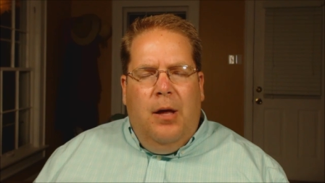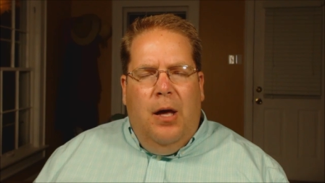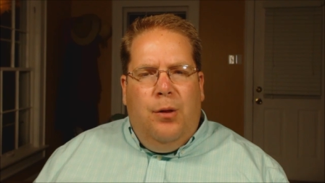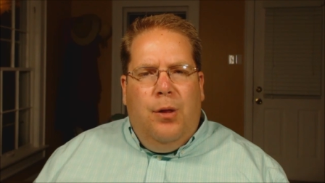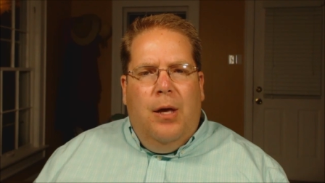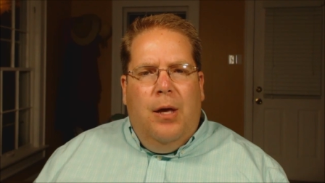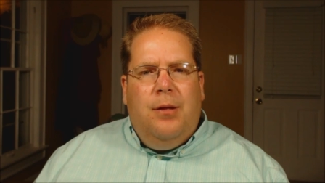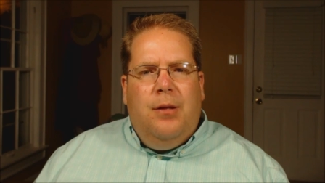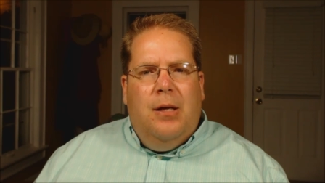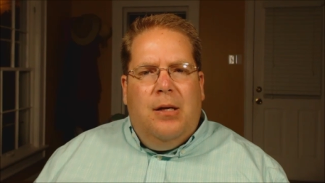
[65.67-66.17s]
They
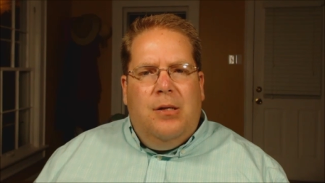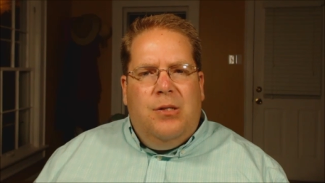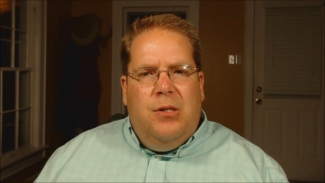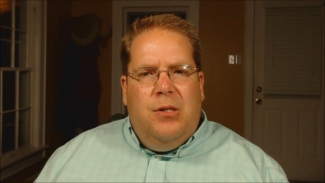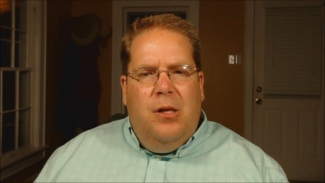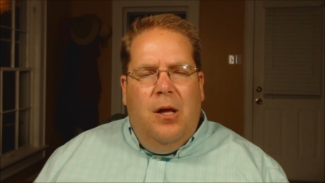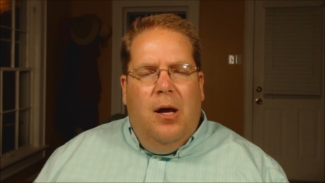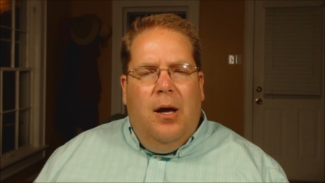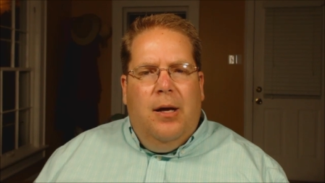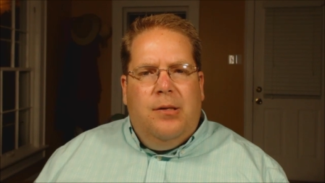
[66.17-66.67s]
think that
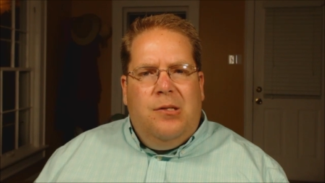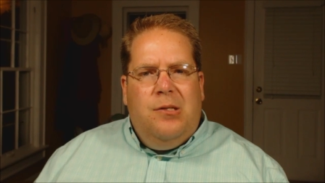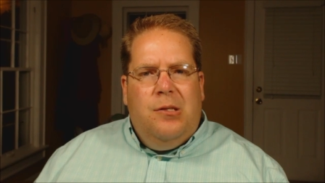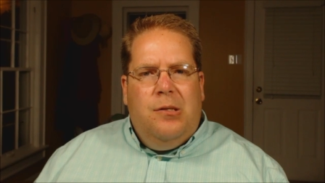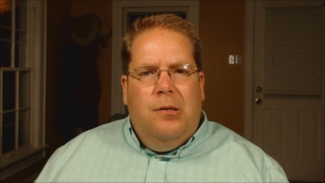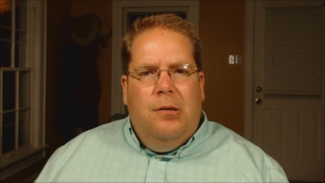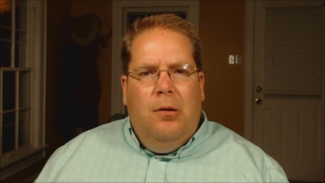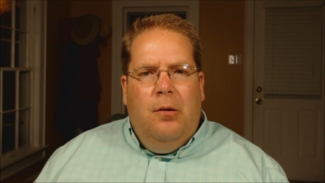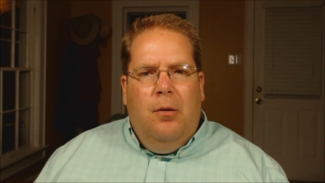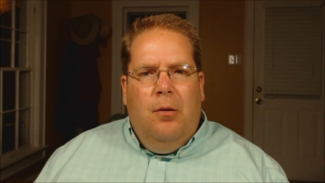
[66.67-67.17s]
he's
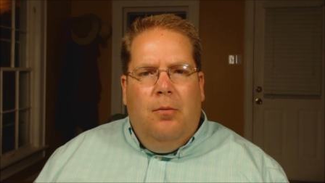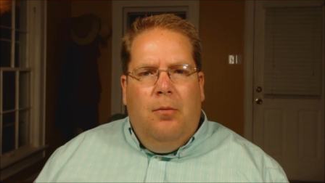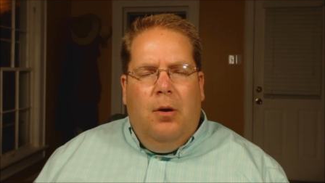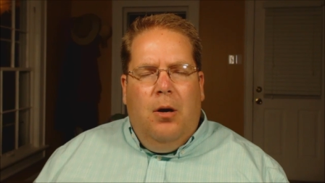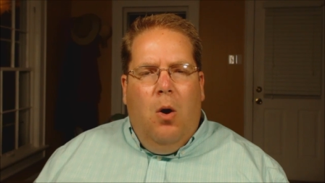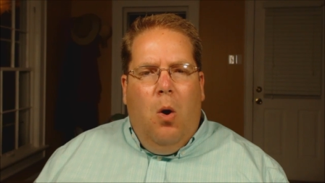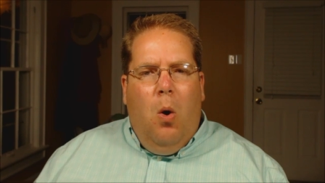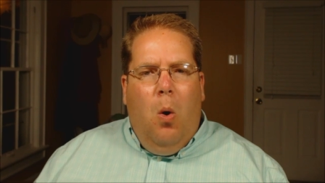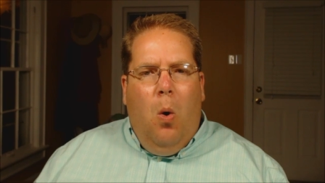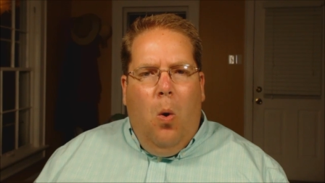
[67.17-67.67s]
nuts.
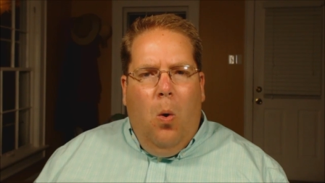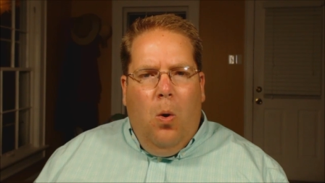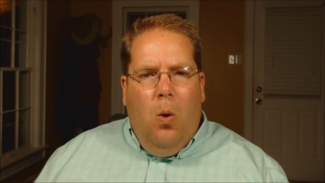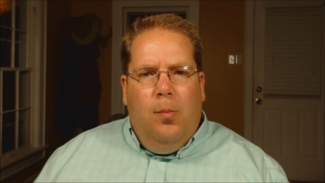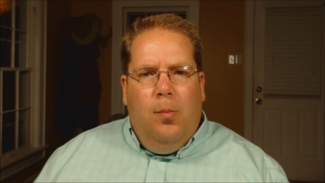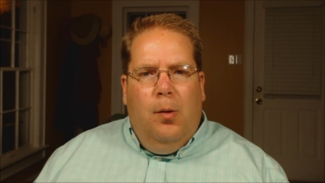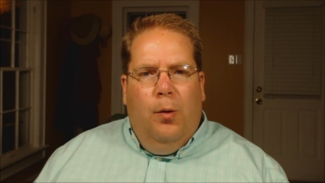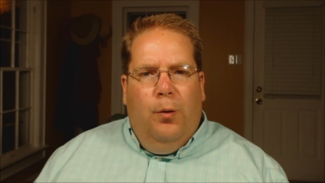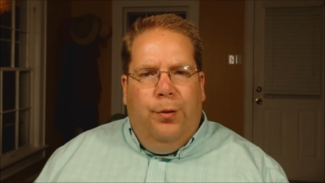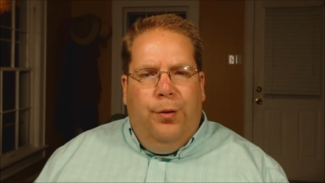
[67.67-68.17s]
What a
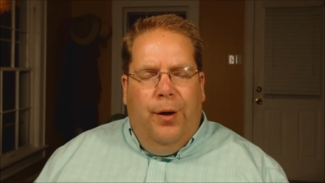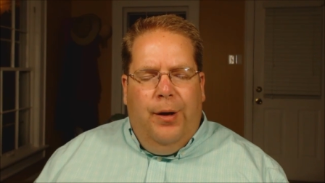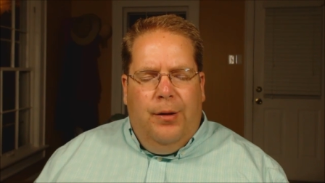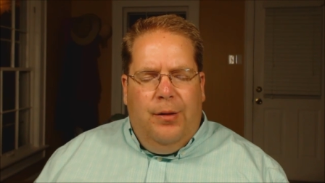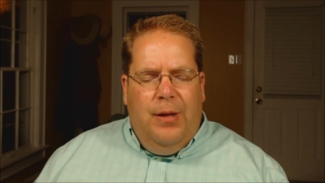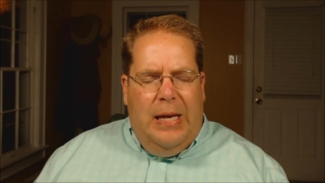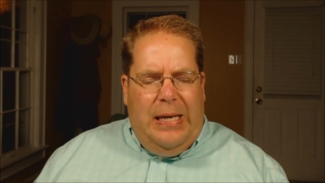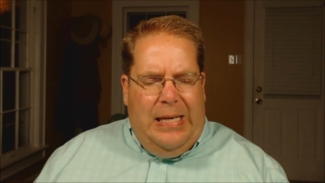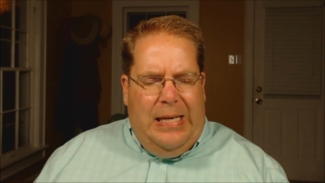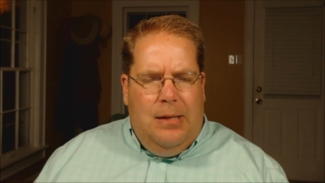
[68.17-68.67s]
horrible thing.
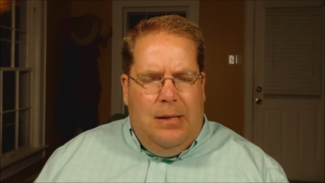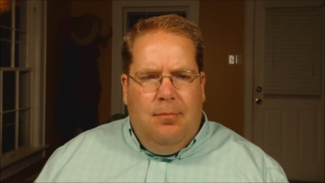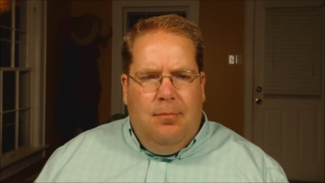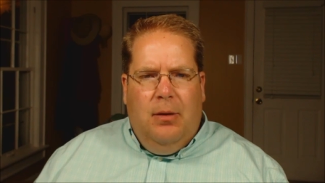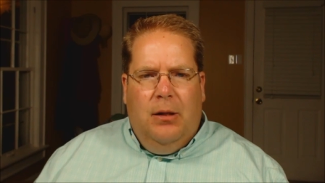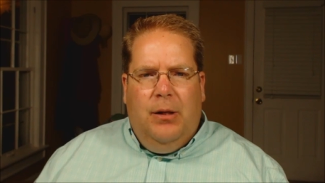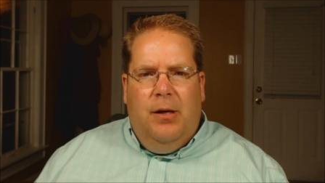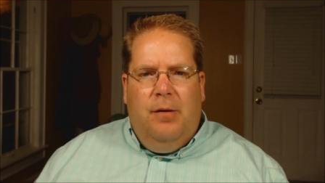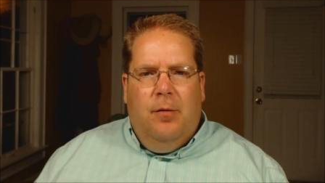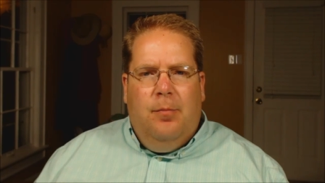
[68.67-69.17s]
They didn't
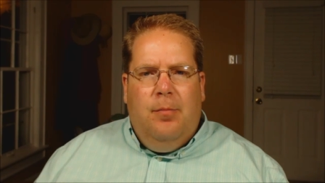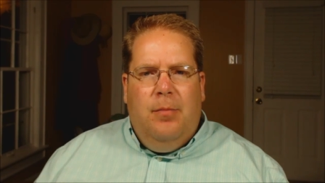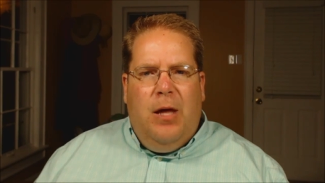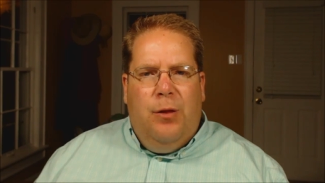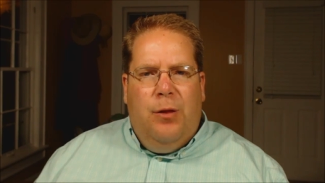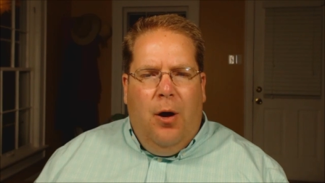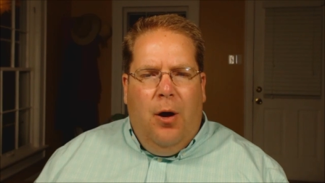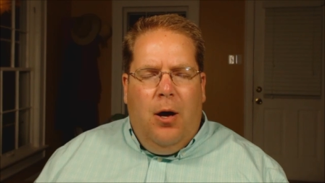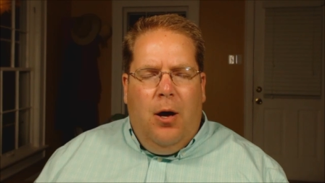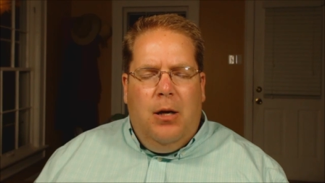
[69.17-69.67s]
believe him.
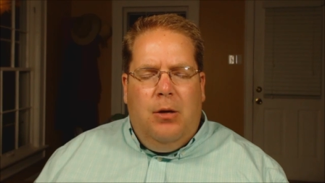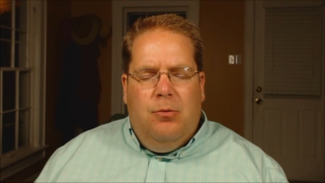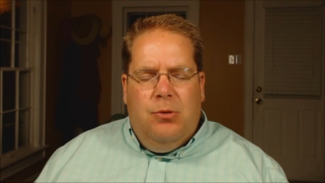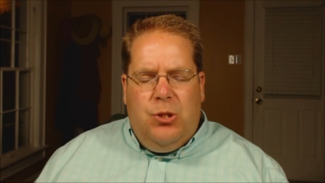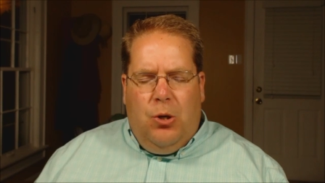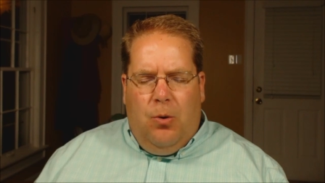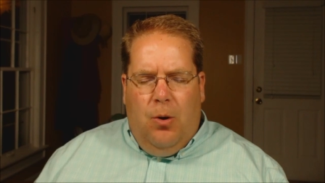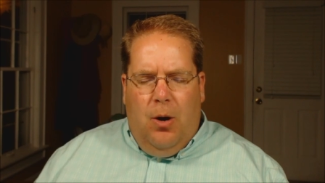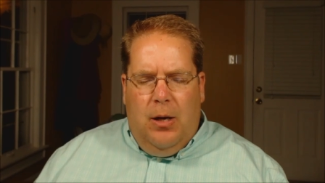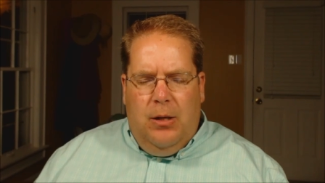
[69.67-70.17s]
They thought he
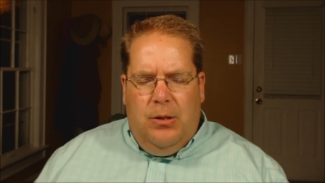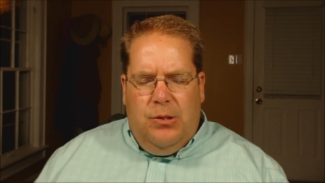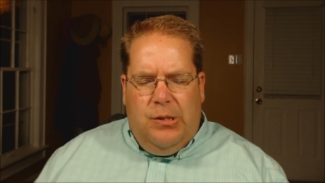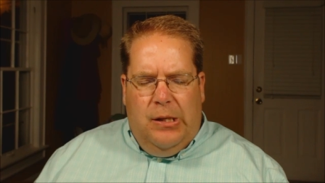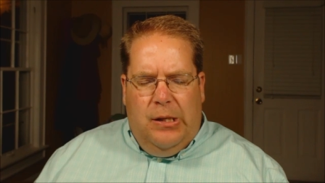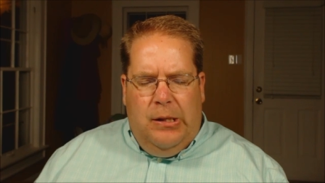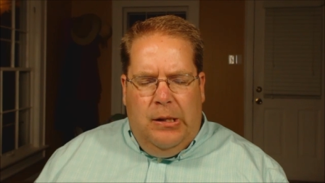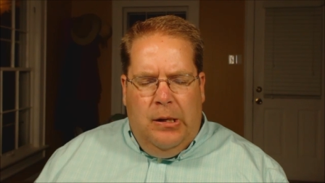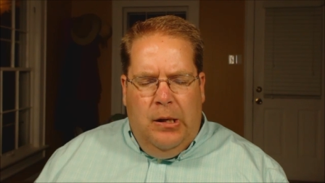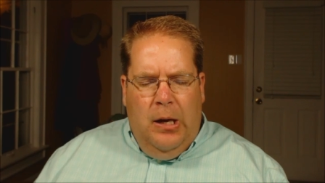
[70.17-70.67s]
was
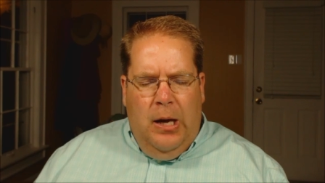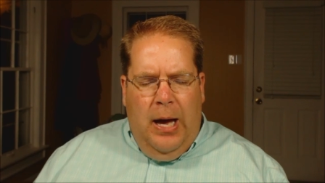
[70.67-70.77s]
crazy.